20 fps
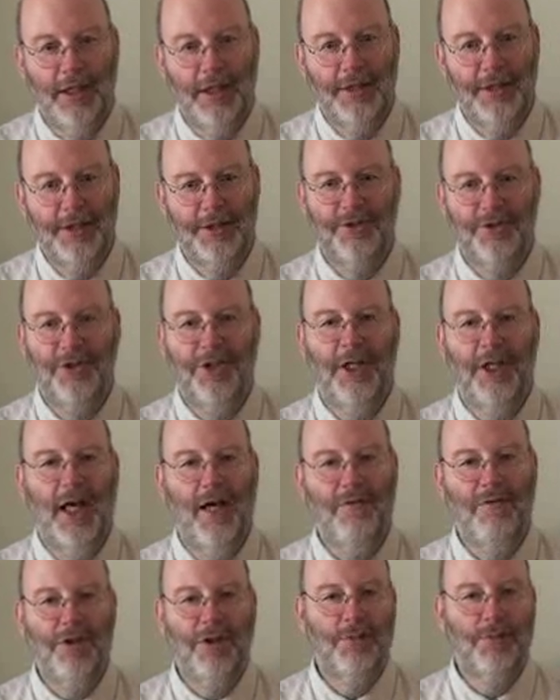It is the
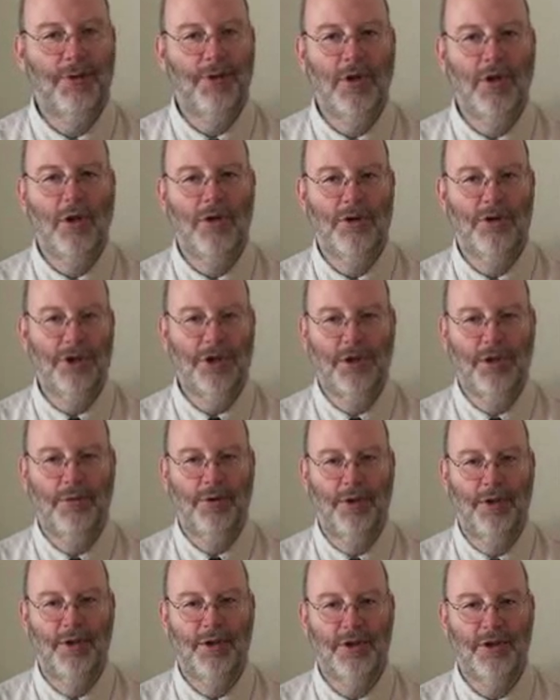inevitable
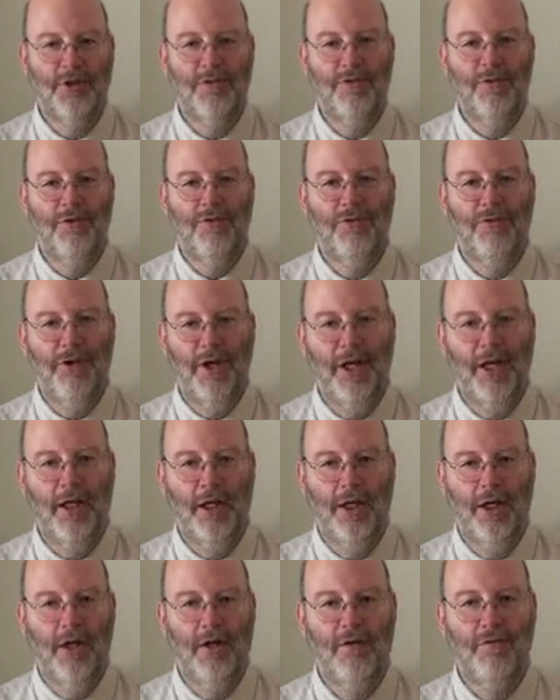consequence of the
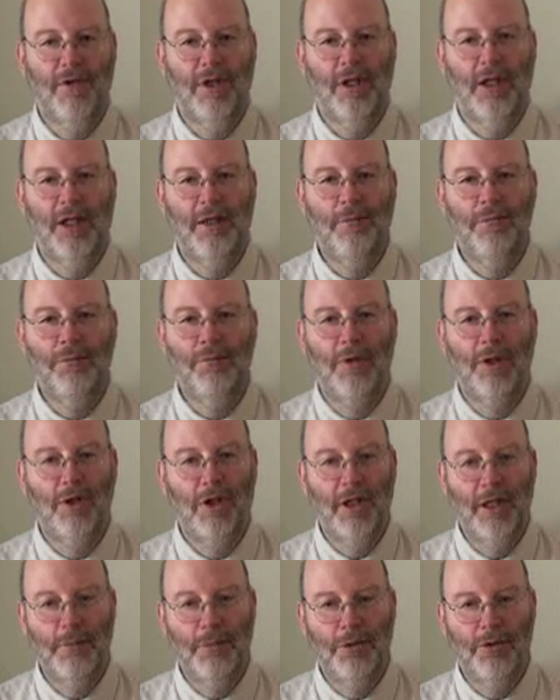failure of the
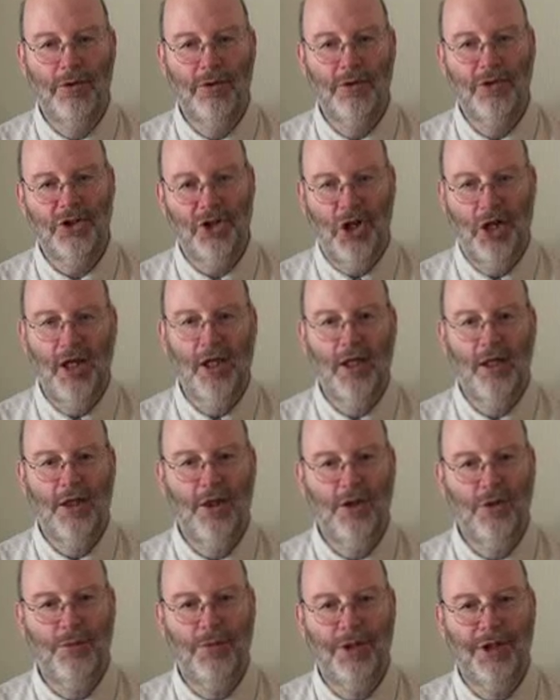liberal secular
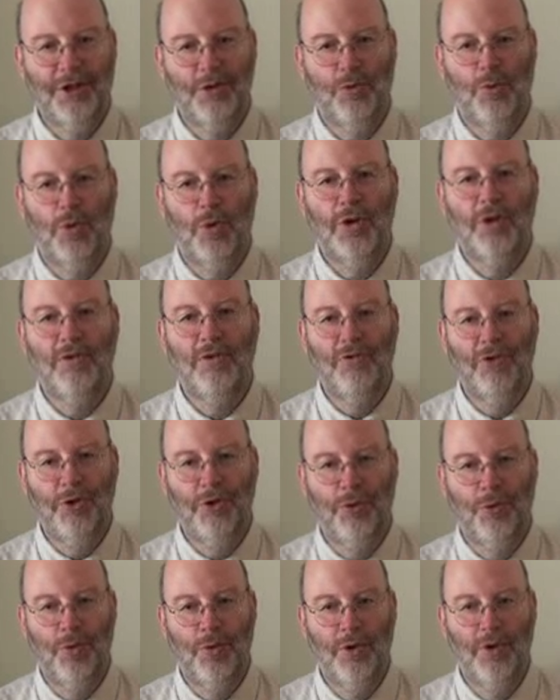humanist
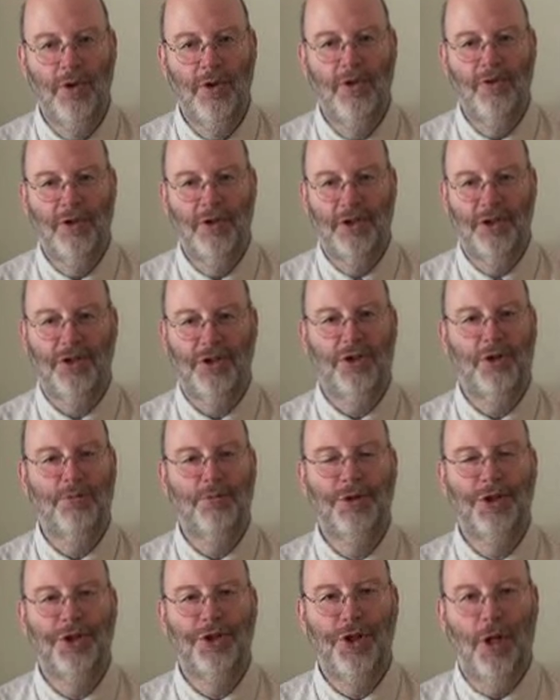worldview that has
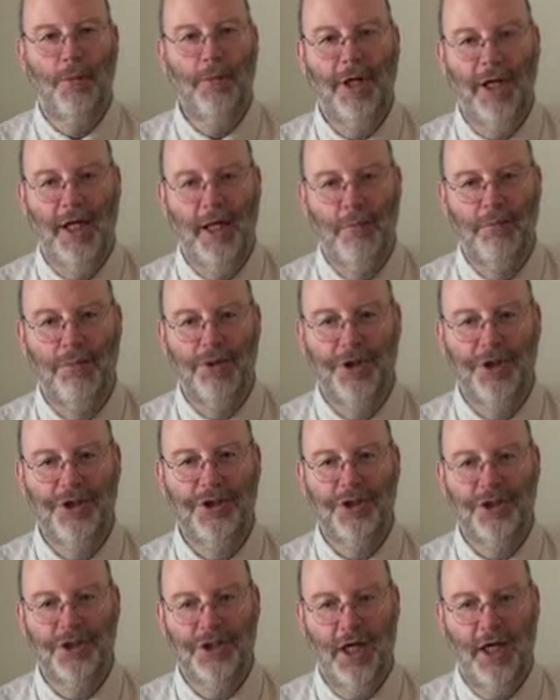come to dominate
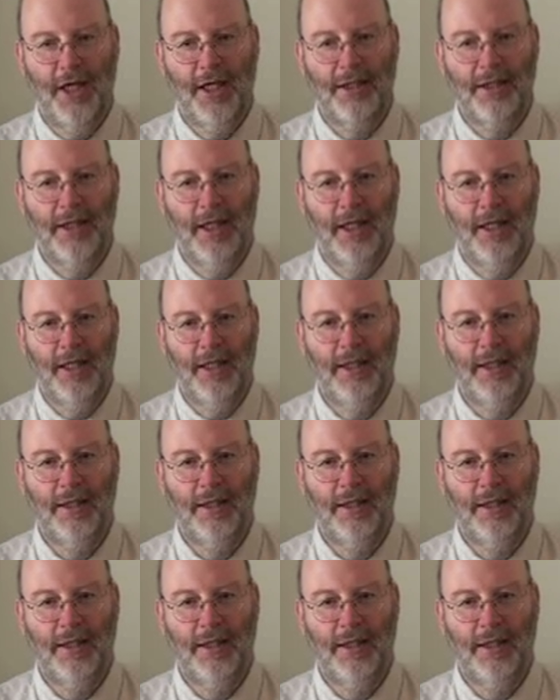British society.